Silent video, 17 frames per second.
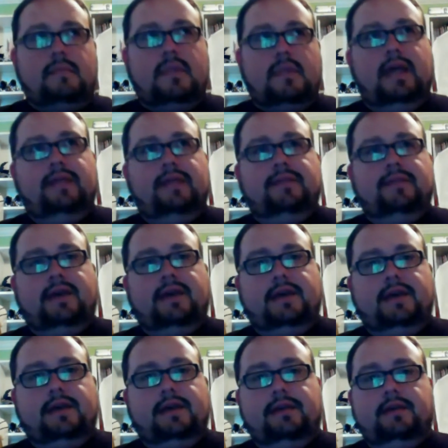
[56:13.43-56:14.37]
and
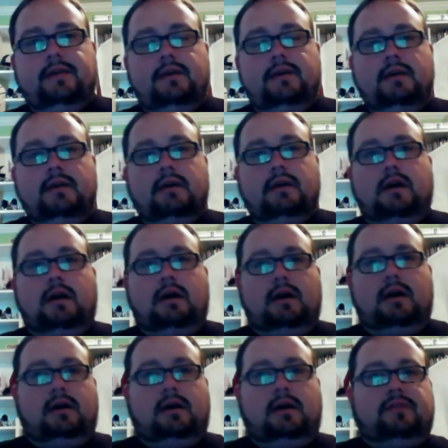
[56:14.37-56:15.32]
then
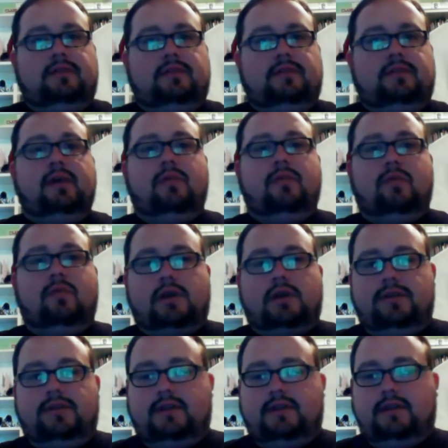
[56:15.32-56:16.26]
seeing that
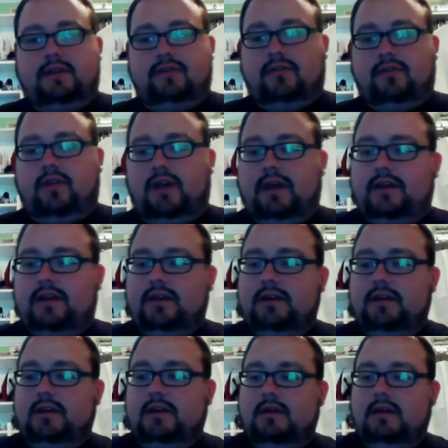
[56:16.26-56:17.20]
work in things like
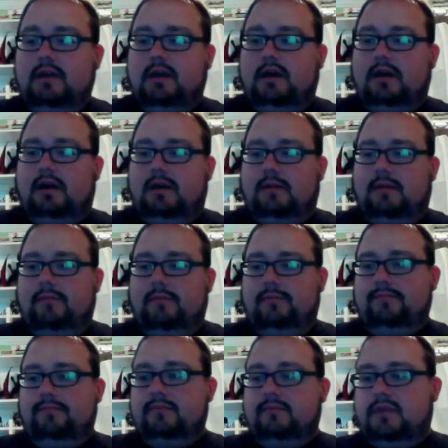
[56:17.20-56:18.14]

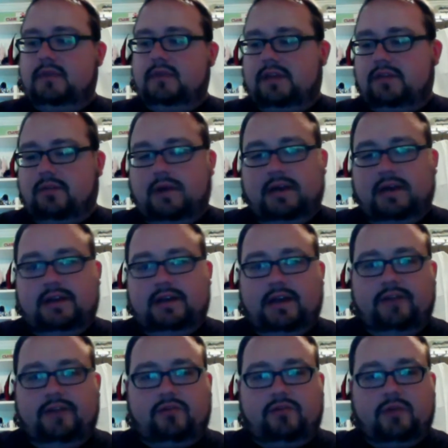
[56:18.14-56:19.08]
the way
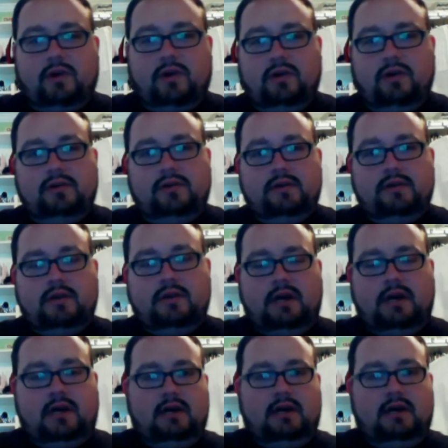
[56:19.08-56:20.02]
Dungeon World
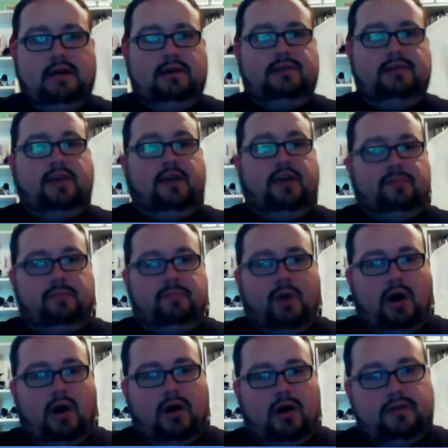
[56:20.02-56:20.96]
does
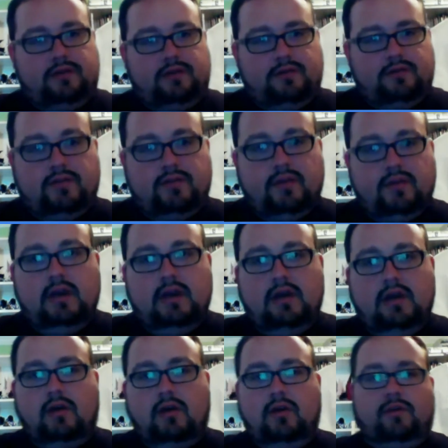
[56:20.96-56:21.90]
bonds,
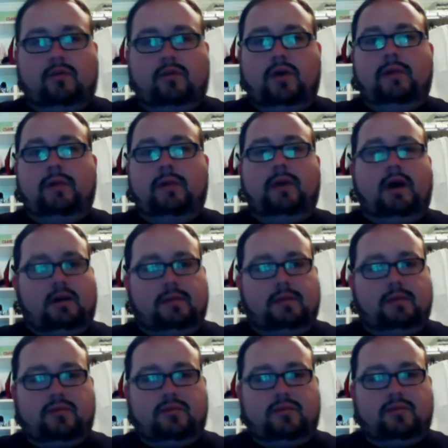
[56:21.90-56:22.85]
or in the way
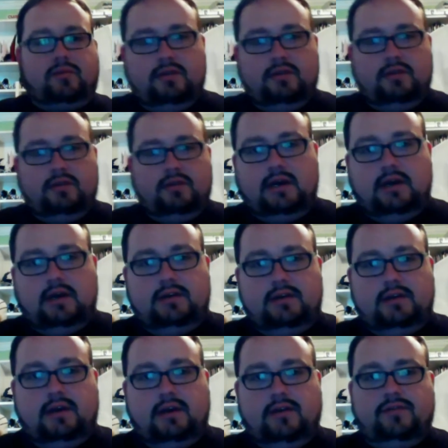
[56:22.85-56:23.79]
Apocalypse World
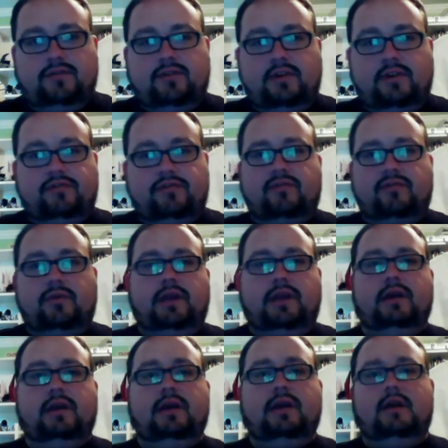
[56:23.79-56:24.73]
does
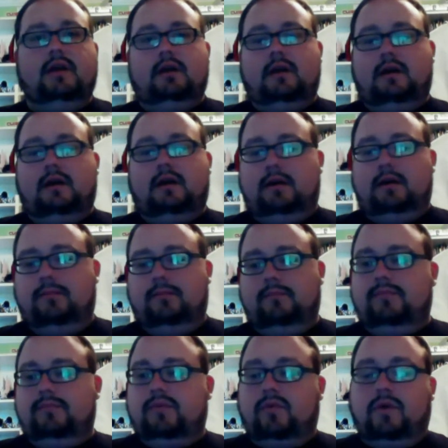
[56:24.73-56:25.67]
history,
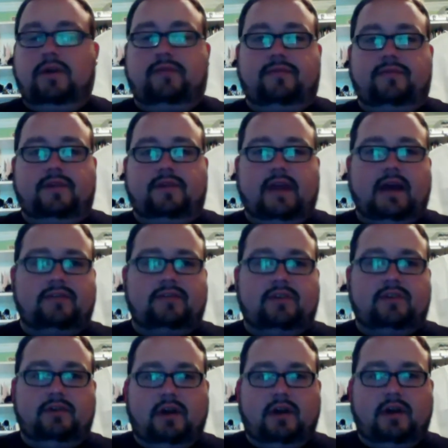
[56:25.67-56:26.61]
the way
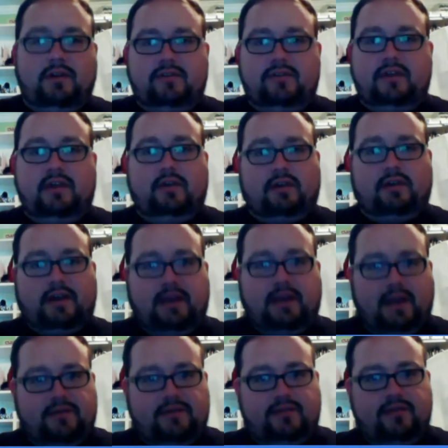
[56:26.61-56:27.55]
Fiasco does the
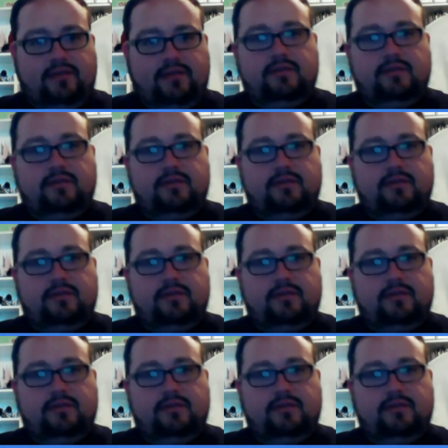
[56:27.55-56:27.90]
interconnections.